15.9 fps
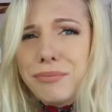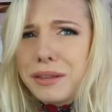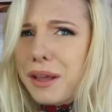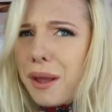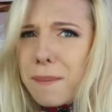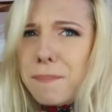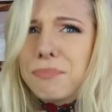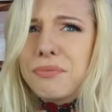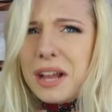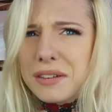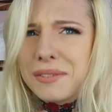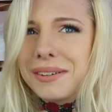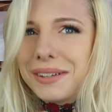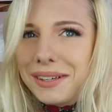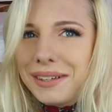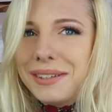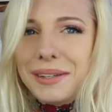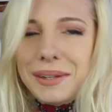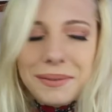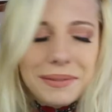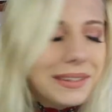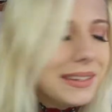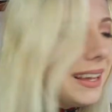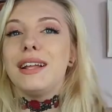Yeah, that's what you
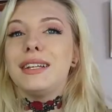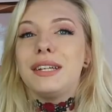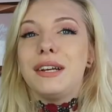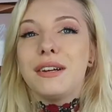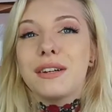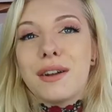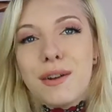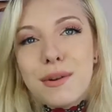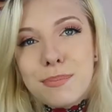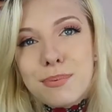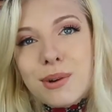do. You look all